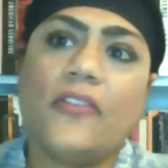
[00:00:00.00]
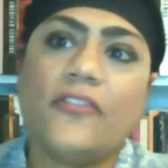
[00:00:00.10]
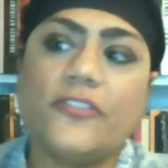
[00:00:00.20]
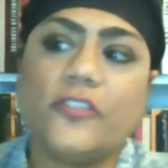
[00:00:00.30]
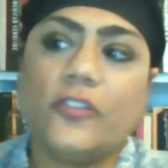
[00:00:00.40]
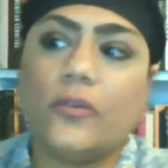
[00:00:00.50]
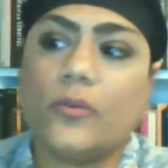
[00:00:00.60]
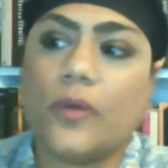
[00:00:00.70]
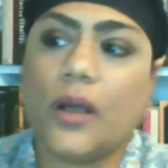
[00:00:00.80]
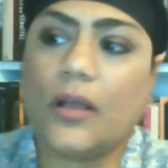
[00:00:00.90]
I often
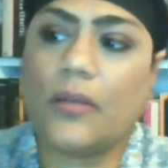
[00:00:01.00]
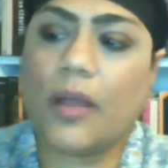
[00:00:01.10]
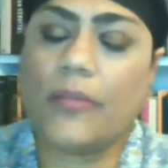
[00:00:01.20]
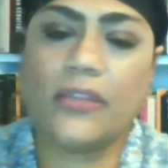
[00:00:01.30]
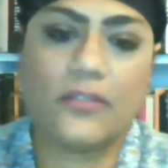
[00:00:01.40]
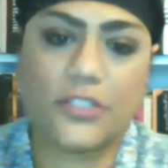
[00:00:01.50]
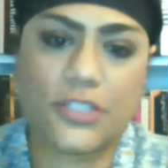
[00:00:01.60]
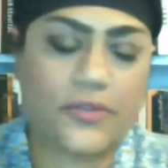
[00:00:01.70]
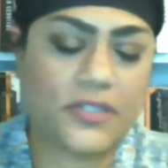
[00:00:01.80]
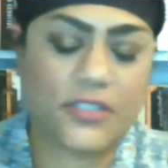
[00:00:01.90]
do. Um, I mean, the
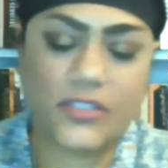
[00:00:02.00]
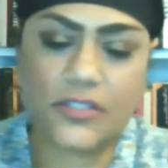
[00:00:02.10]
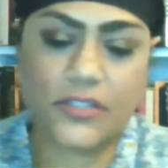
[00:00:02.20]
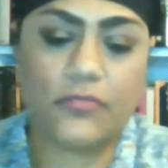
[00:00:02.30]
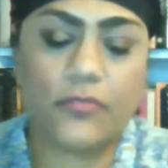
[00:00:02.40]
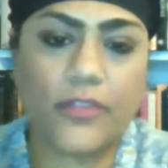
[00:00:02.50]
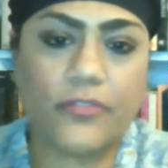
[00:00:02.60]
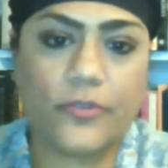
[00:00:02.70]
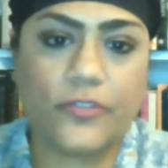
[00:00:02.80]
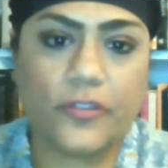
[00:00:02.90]
shows continue right
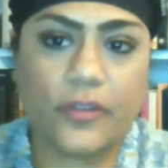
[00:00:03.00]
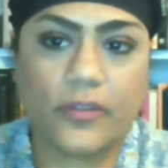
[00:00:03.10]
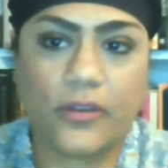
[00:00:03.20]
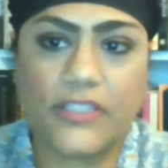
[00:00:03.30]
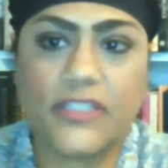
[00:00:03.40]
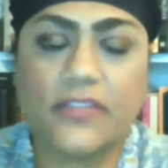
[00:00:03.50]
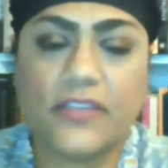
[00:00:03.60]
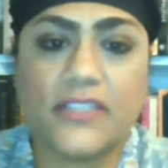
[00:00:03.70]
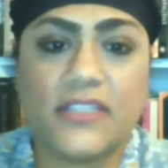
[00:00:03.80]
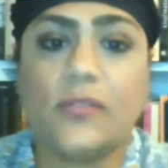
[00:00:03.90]
through to the
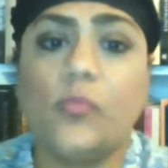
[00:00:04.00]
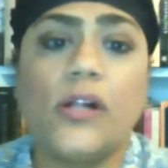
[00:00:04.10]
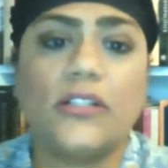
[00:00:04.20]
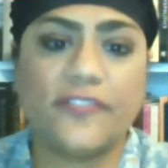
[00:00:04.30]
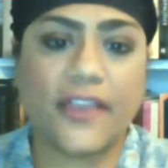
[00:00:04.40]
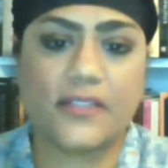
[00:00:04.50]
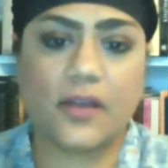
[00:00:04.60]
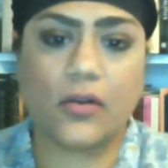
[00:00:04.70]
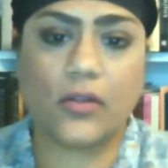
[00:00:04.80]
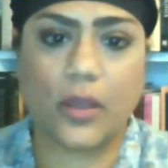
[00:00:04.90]
1930s, and world fairs
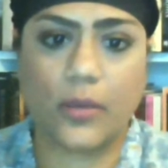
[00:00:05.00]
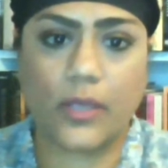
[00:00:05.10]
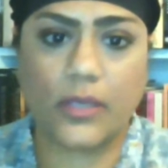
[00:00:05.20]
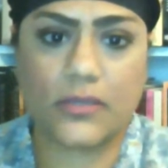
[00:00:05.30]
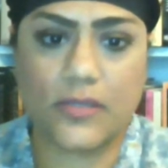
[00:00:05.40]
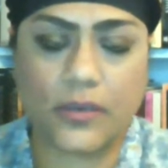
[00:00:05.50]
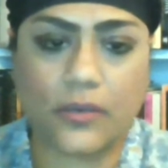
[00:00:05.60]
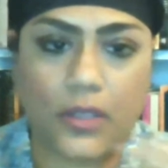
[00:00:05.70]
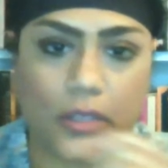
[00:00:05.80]
are ongoing. So,